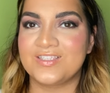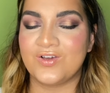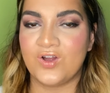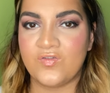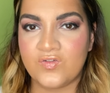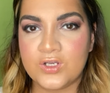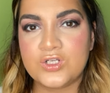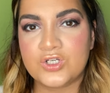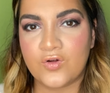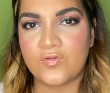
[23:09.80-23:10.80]
I
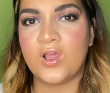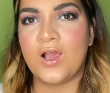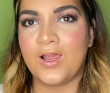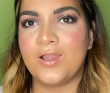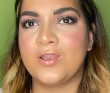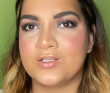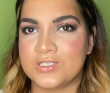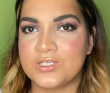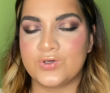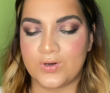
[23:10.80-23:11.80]
finished off the eyeliner
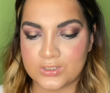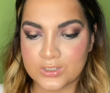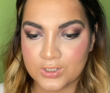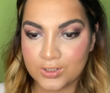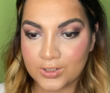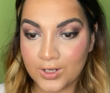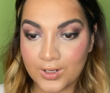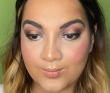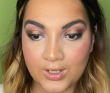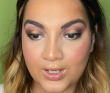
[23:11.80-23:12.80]
situation.
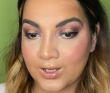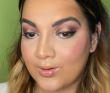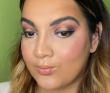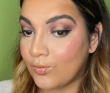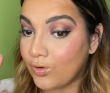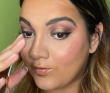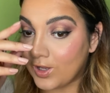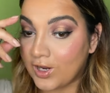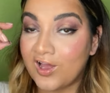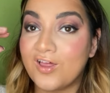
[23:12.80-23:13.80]
It became more
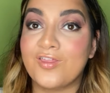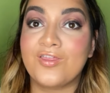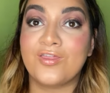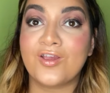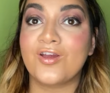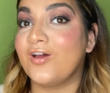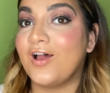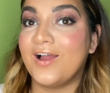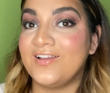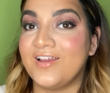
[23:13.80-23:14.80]
like a thicker
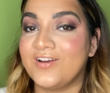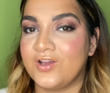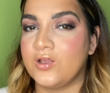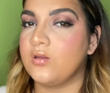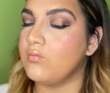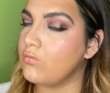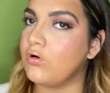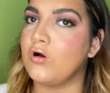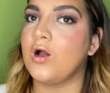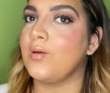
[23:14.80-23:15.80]
eyeliner the
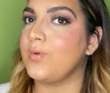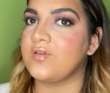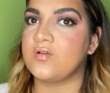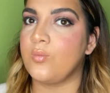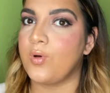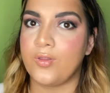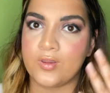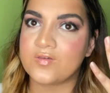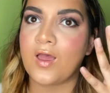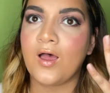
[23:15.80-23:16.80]
more I messed up on
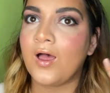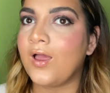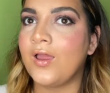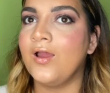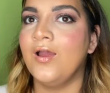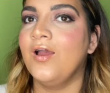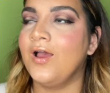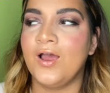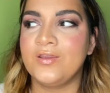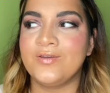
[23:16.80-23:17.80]
this eye.
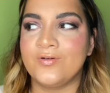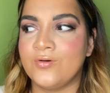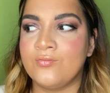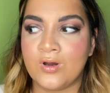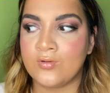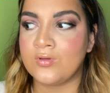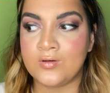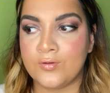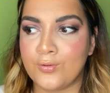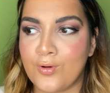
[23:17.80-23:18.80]
You know how the
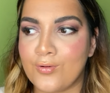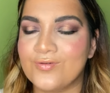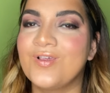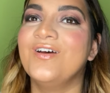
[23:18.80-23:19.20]
deal goes.